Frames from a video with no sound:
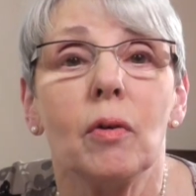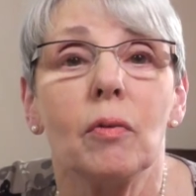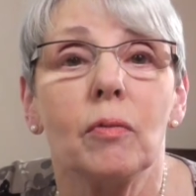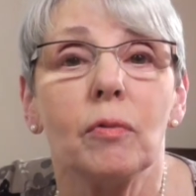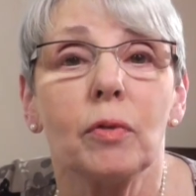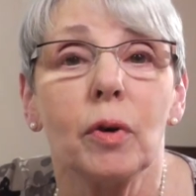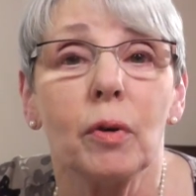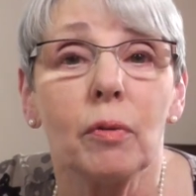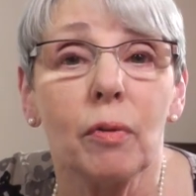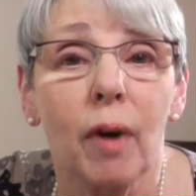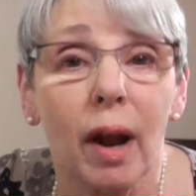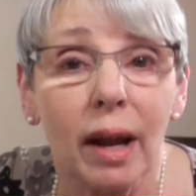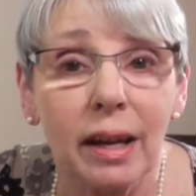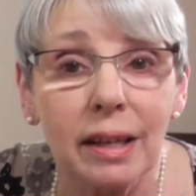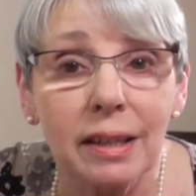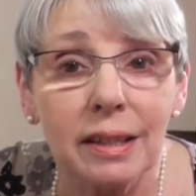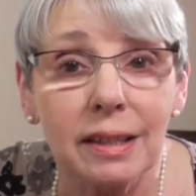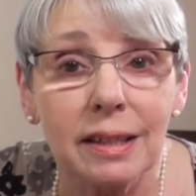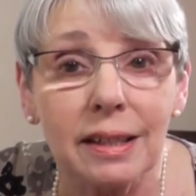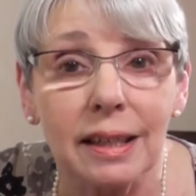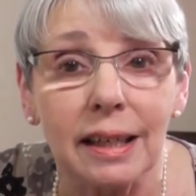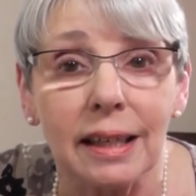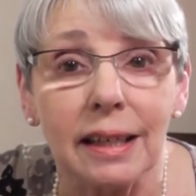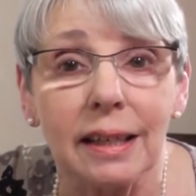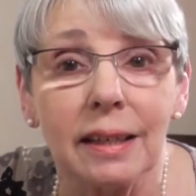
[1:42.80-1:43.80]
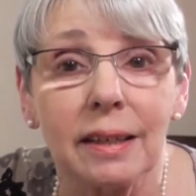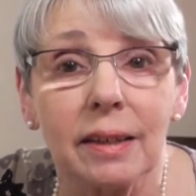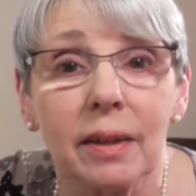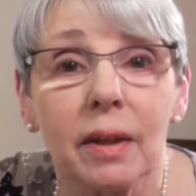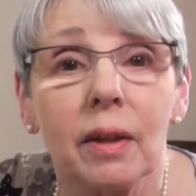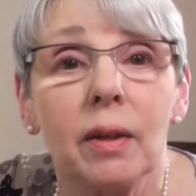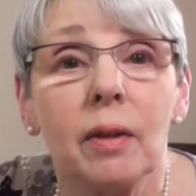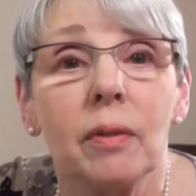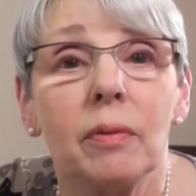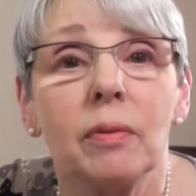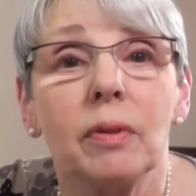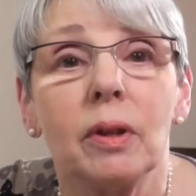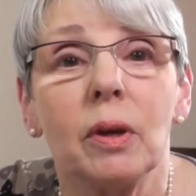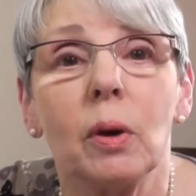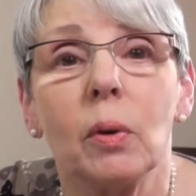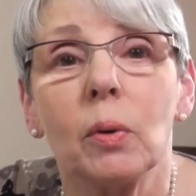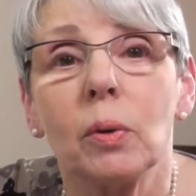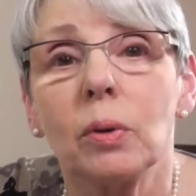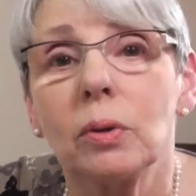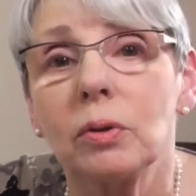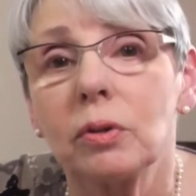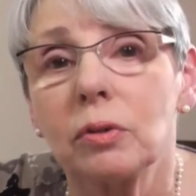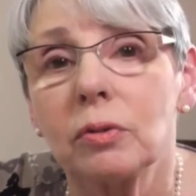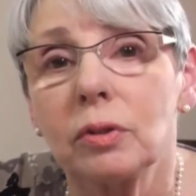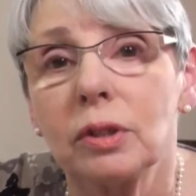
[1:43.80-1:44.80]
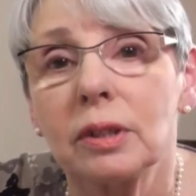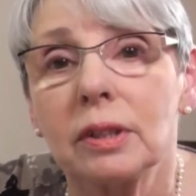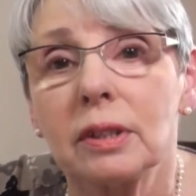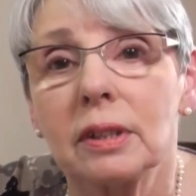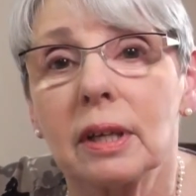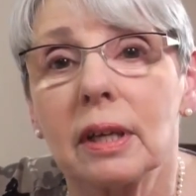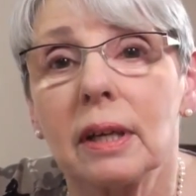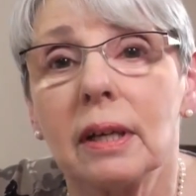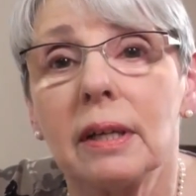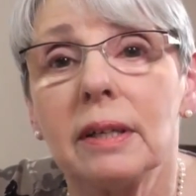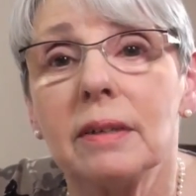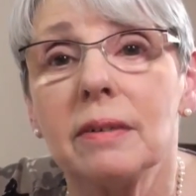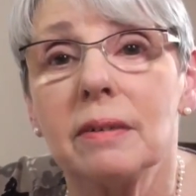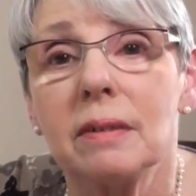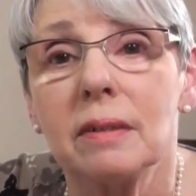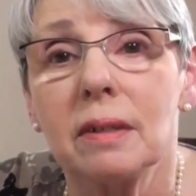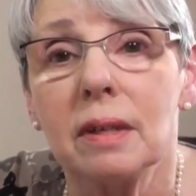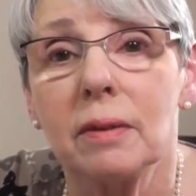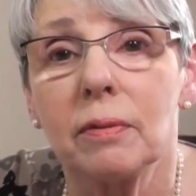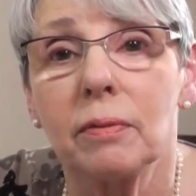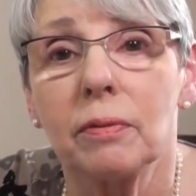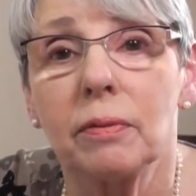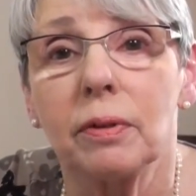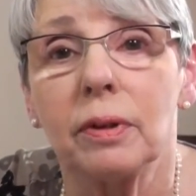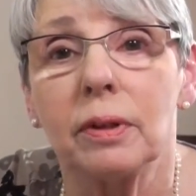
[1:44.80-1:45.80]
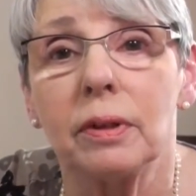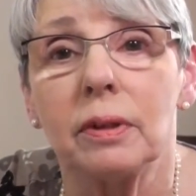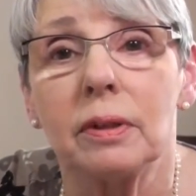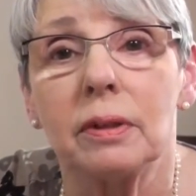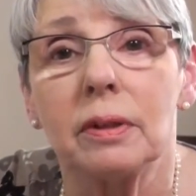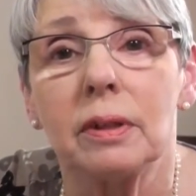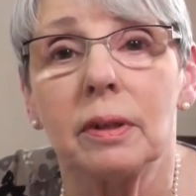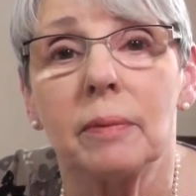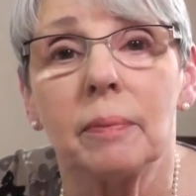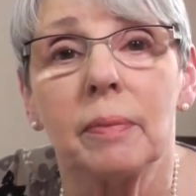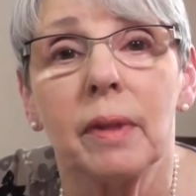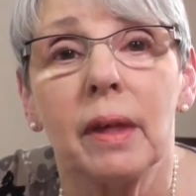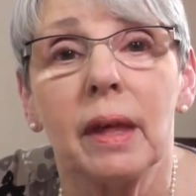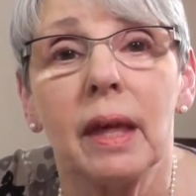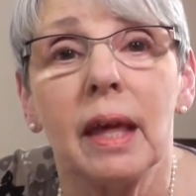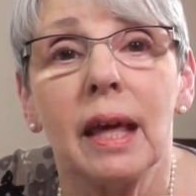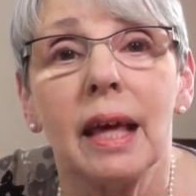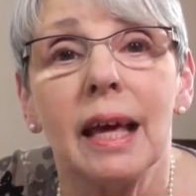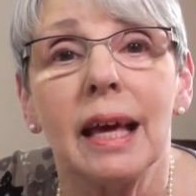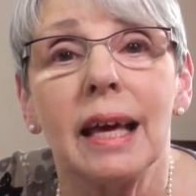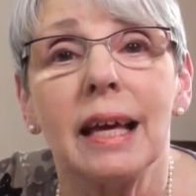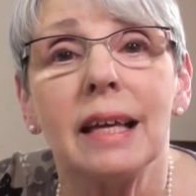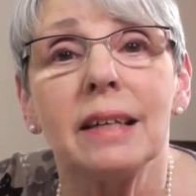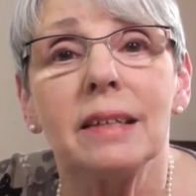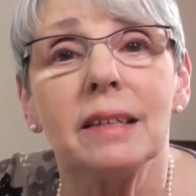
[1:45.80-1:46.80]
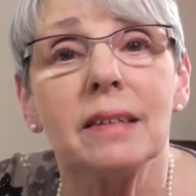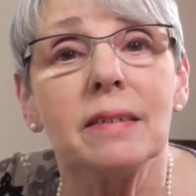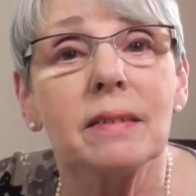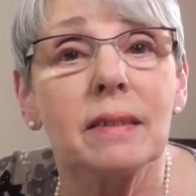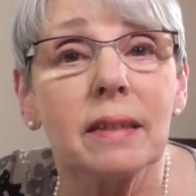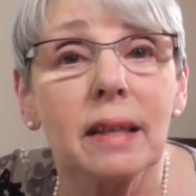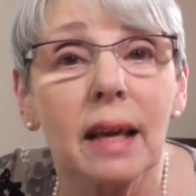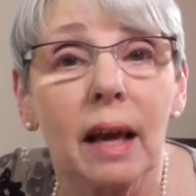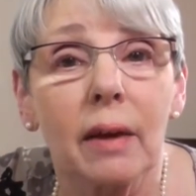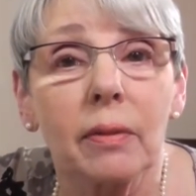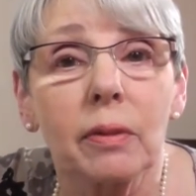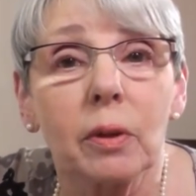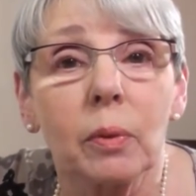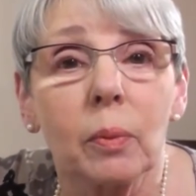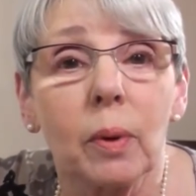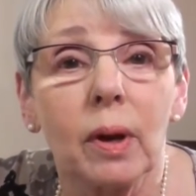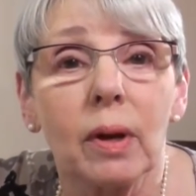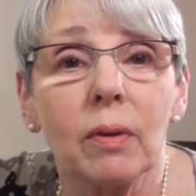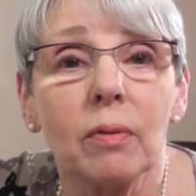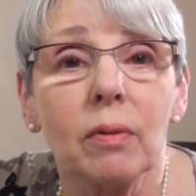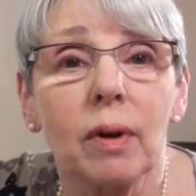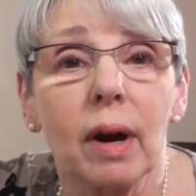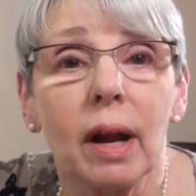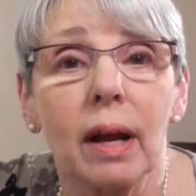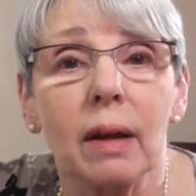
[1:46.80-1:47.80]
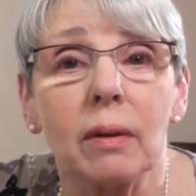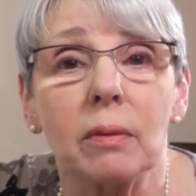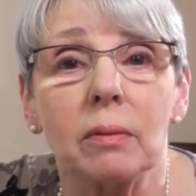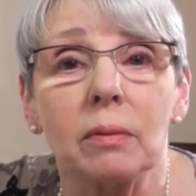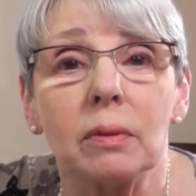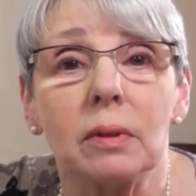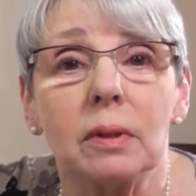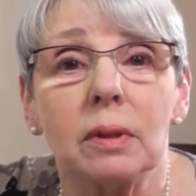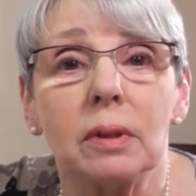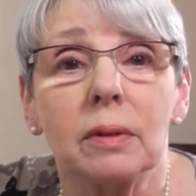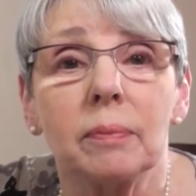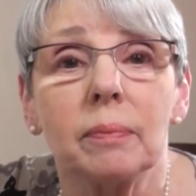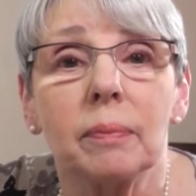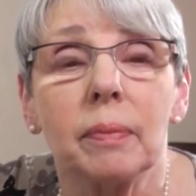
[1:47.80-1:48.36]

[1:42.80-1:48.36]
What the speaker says: For writing, the auditory skill is different. It is the other way round.